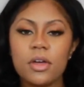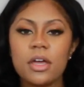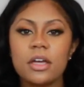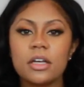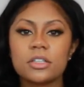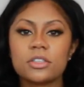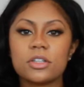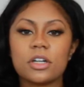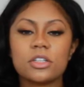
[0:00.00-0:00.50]

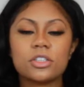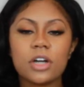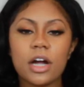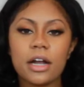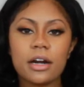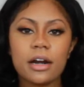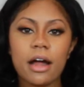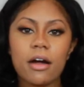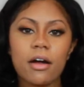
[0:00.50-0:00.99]
so I
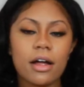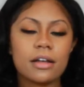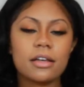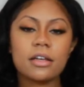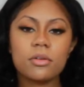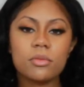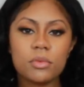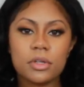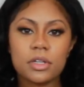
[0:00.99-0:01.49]
tried it out. I
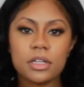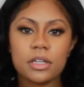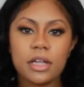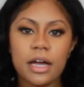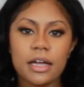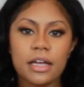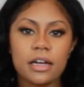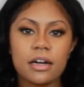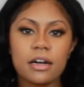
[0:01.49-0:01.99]
didn't really
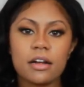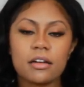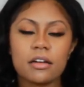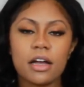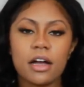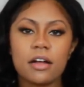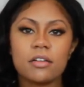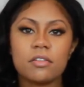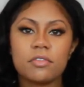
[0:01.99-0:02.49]
like it, and
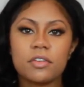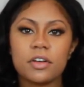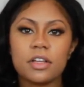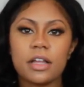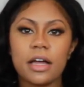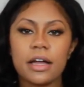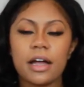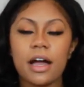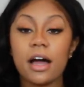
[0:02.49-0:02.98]
I kind of
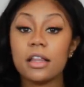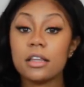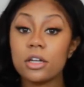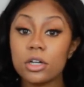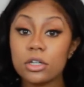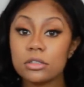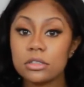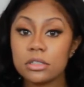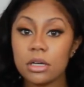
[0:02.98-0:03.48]
felt like I
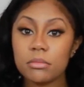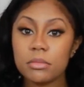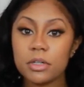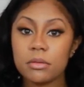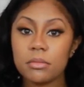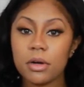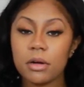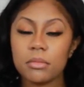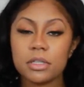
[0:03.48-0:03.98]
learned
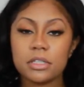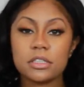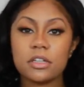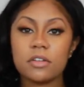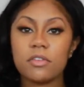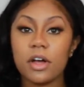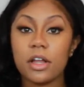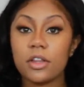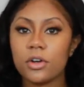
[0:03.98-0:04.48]
something about
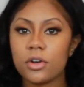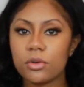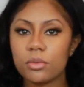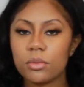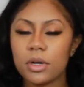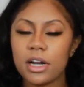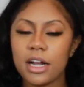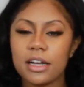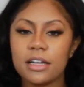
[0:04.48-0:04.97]
myself. I
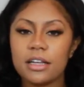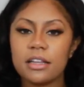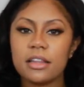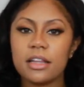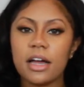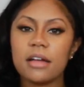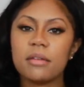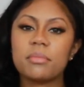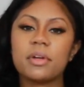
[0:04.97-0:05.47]
learned what I
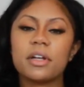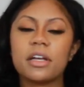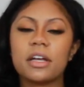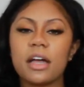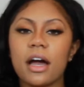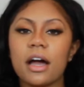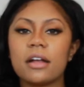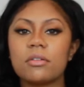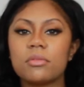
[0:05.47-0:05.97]
didn't like, but
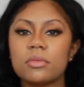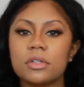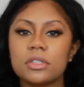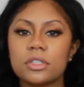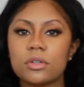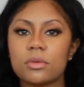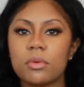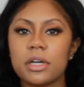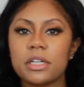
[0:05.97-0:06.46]
it kind of
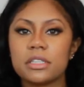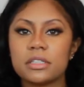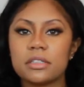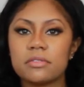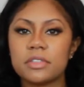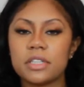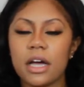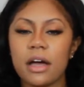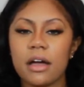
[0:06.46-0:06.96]
was a waste
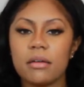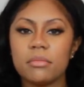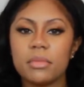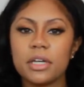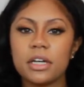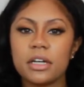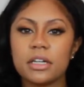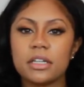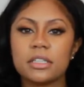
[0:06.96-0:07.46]
of
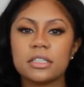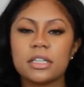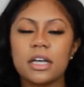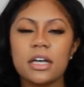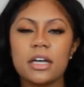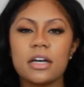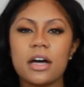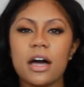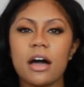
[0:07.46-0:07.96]
time, because
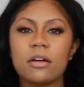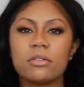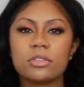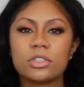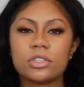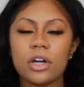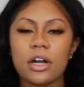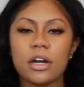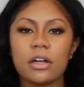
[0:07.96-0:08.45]
I
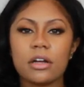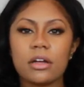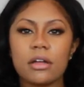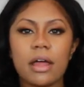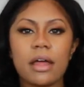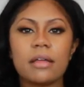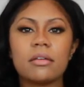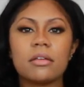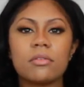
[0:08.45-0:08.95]
was trying to,
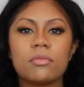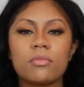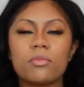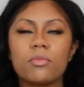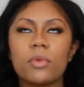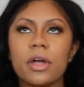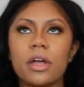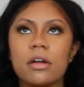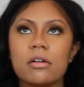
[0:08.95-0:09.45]

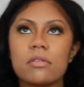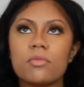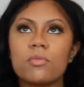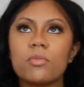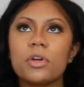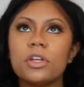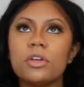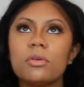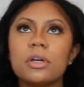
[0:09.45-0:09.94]

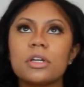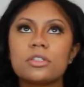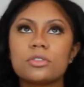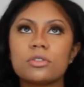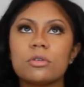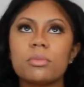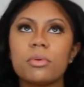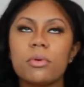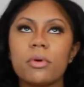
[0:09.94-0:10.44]
when you get
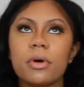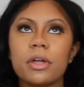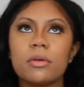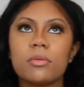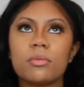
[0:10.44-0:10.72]
to a point